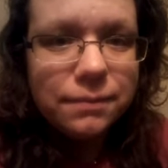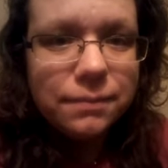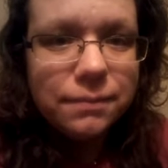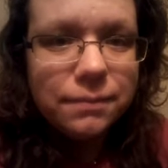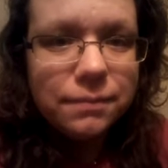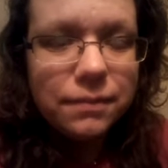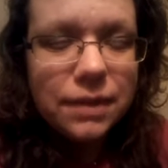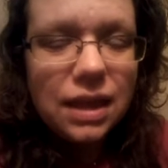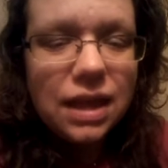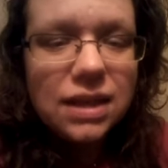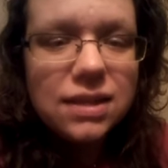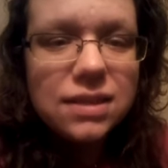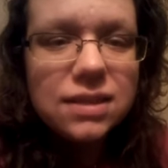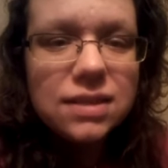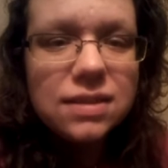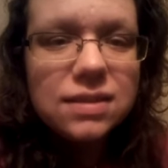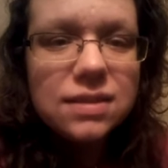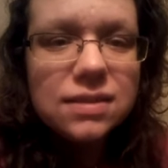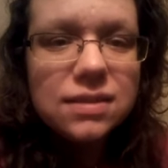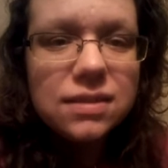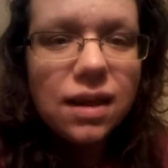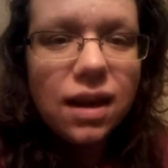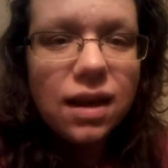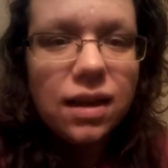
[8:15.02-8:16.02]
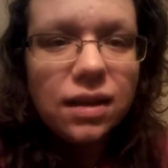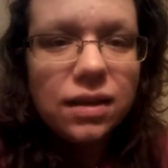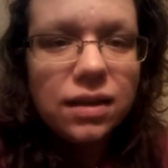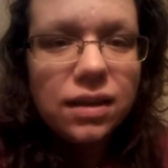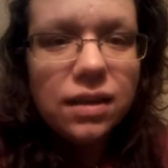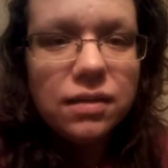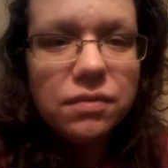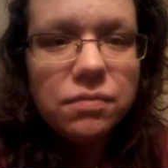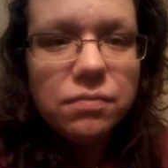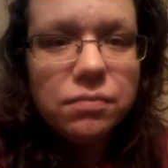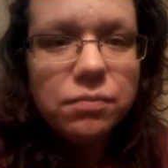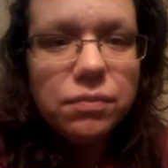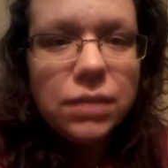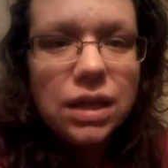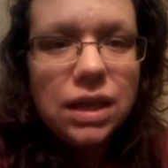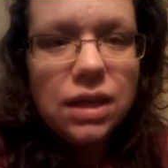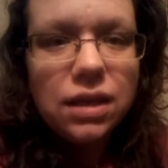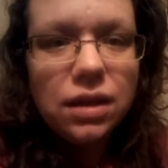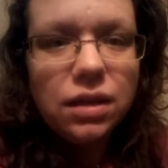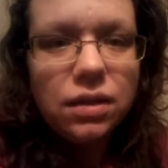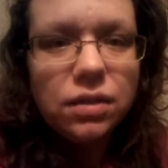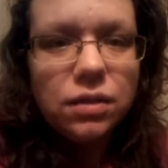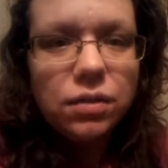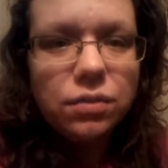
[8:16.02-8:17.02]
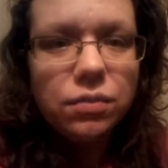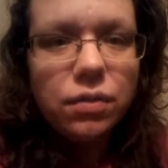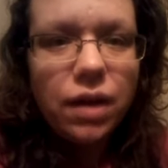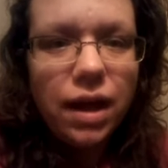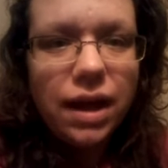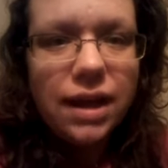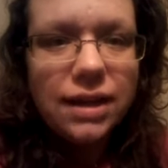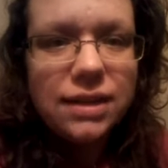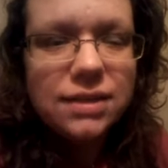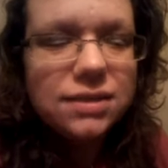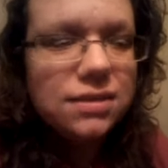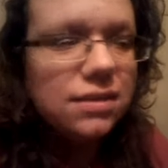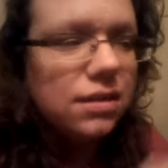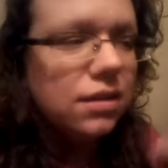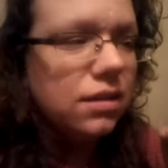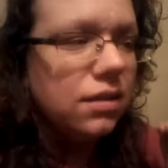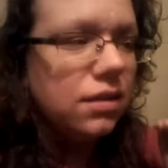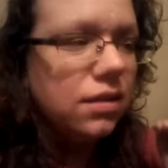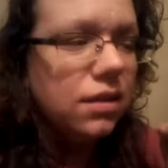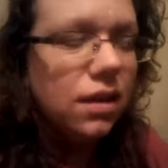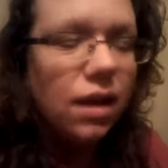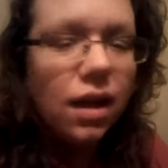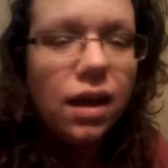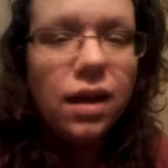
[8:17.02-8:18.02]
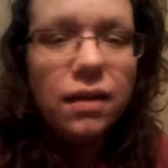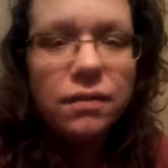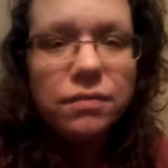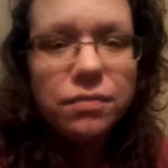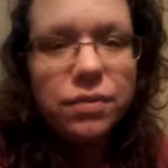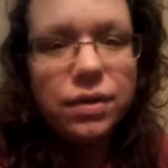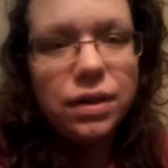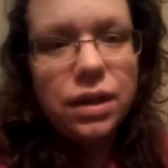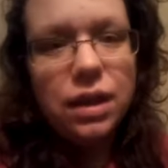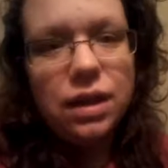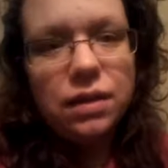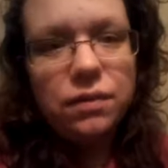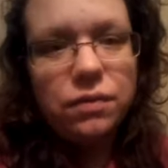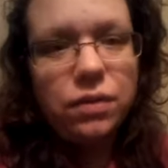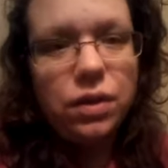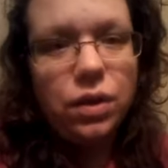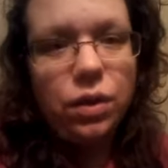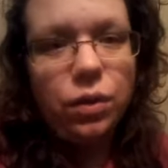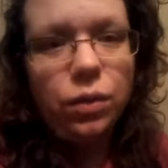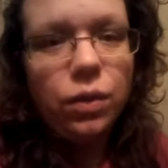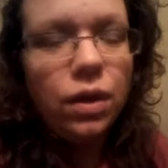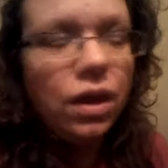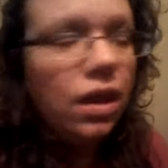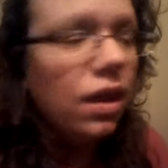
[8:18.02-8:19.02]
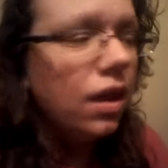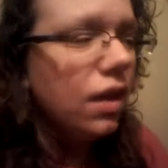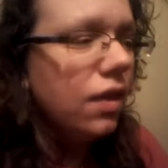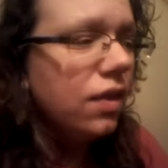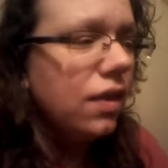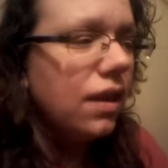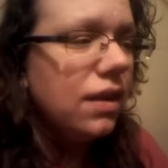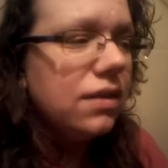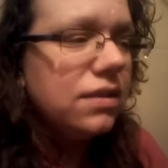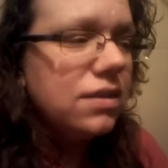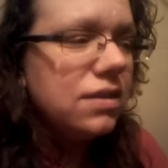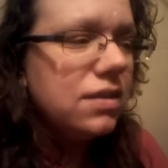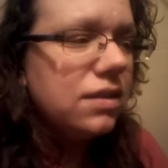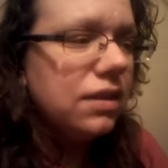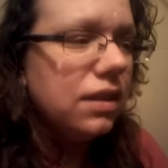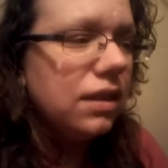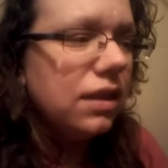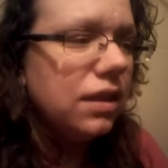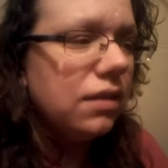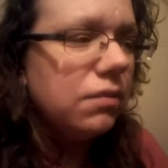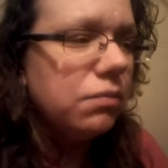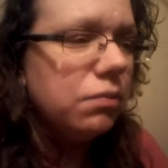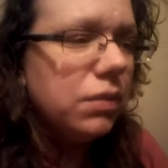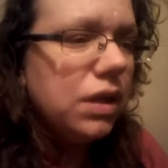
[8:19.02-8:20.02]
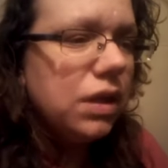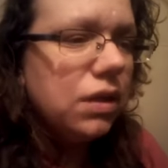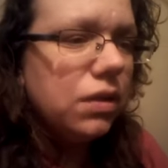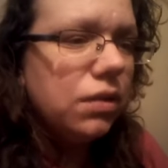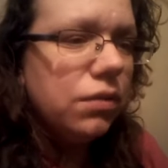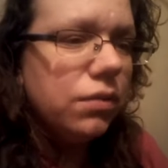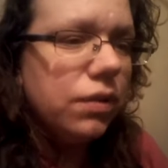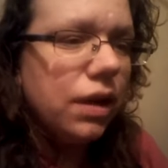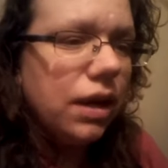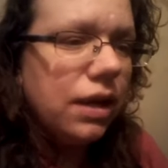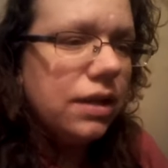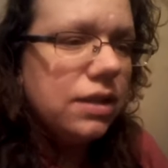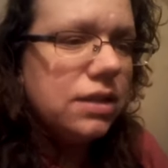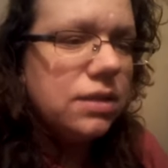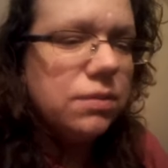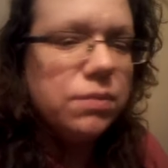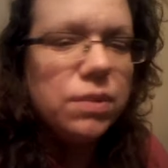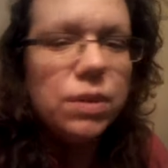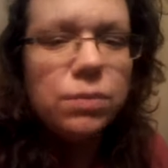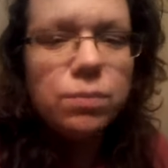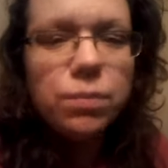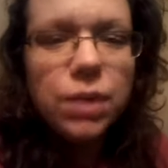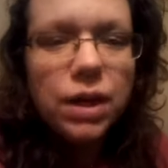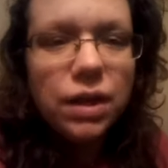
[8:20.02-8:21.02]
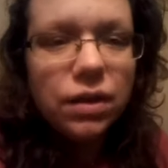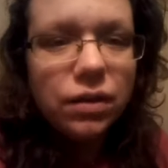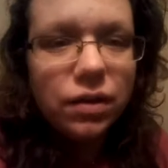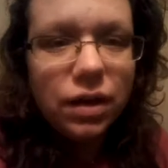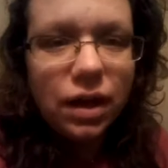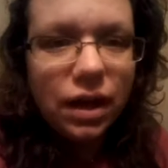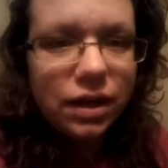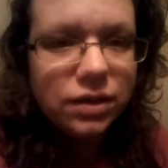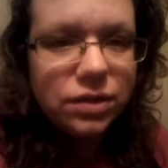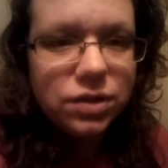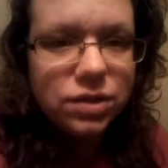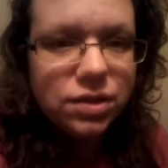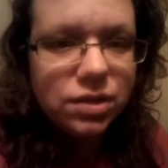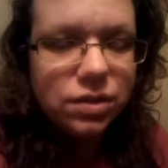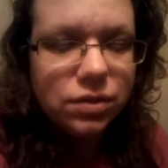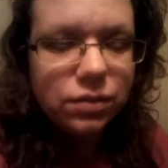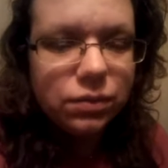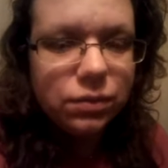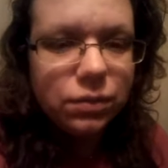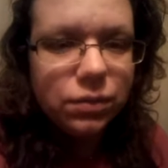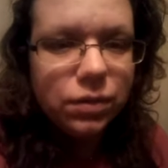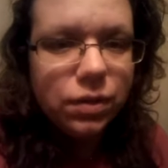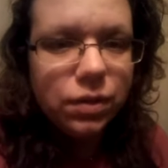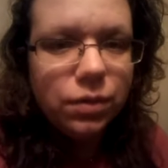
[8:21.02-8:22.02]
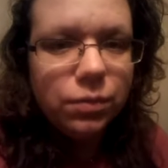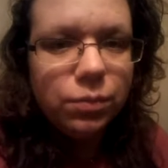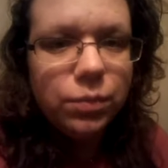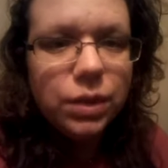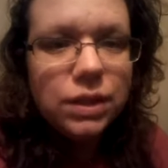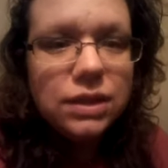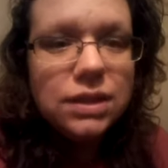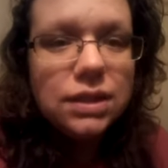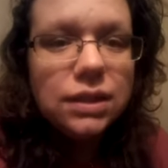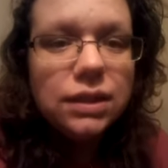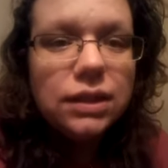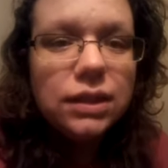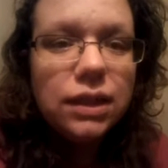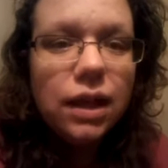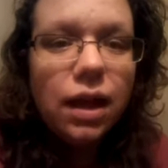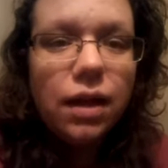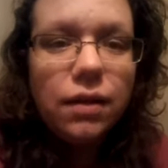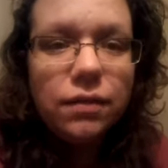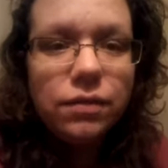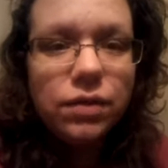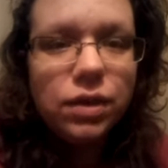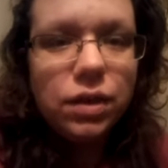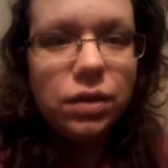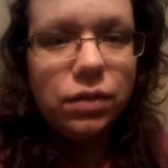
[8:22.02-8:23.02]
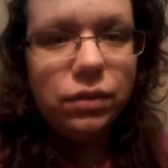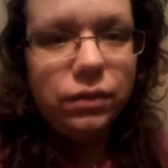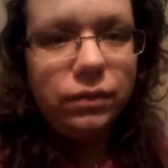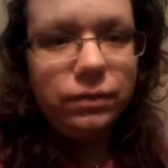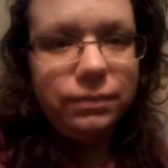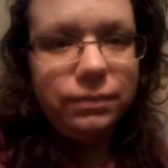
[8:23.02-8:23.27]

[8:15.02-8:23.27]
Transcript: That does not give me the right to not forgive you. That doesn't give me the right to be bitter at you, but to love you.